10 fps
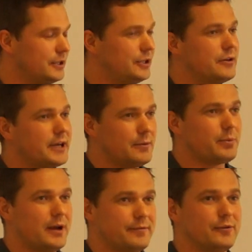you keep
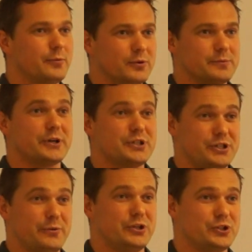playing football as much
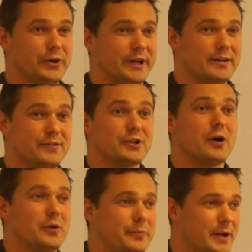as you enjoy it. If you
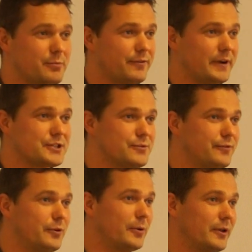don't want to be a professional
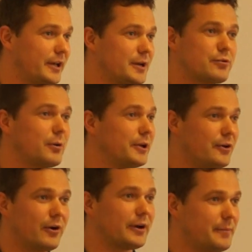footballer, then you're probably
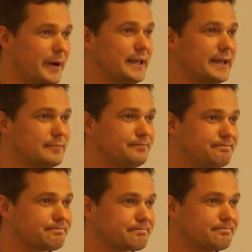not going to make it.
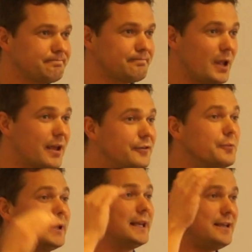If you
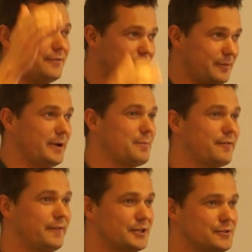believe you can be a
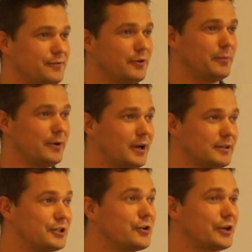professional footballer,
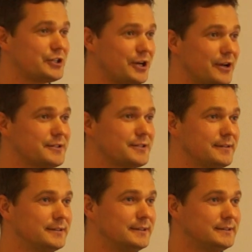you've got a chance.
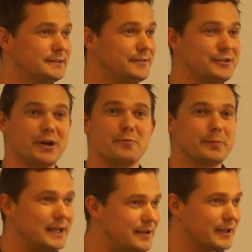If you don't
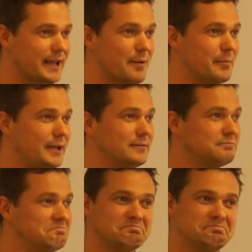believe you can be,
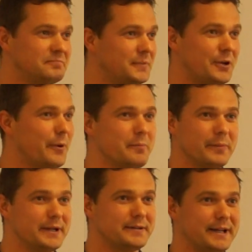you won't
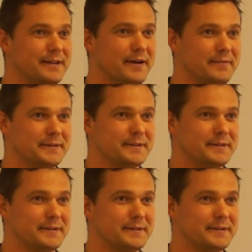be either.